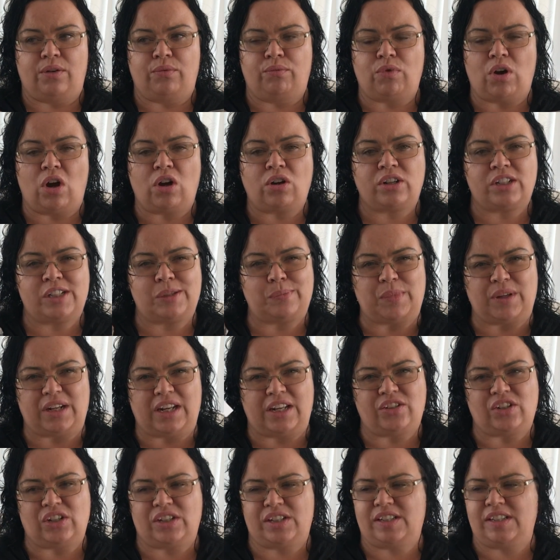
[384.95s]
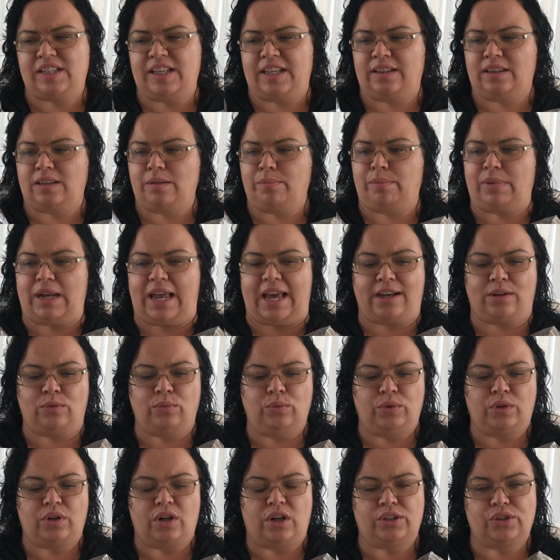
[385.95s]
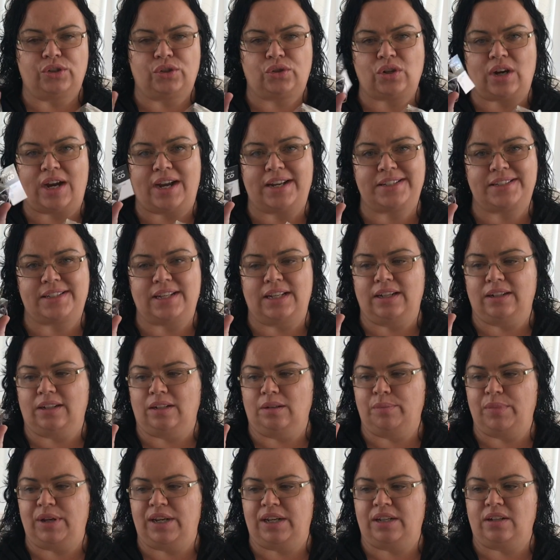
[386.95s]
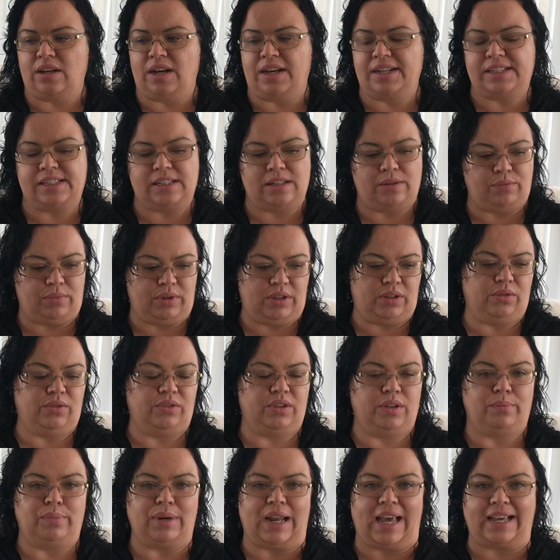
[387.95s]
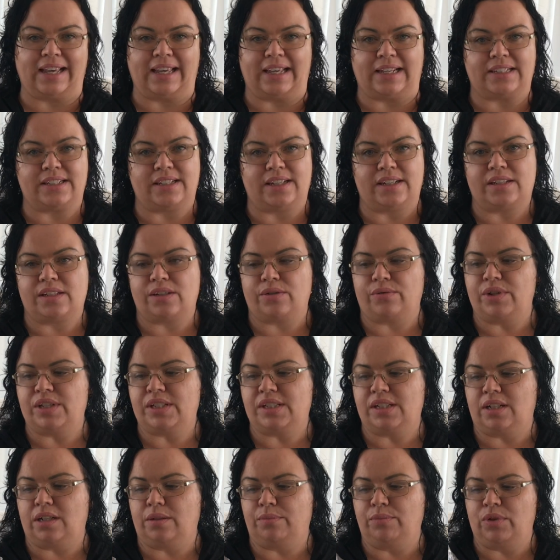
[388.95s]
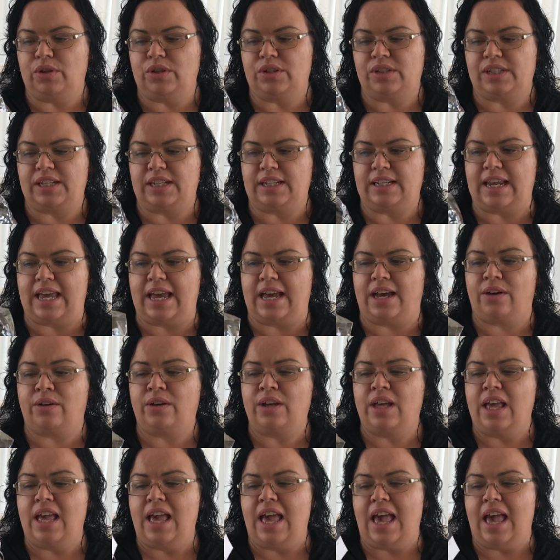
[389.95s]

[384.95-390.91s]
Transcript: rocks, but I just think the black will contrast a little bit nicer with all the black accessories that I'm using now,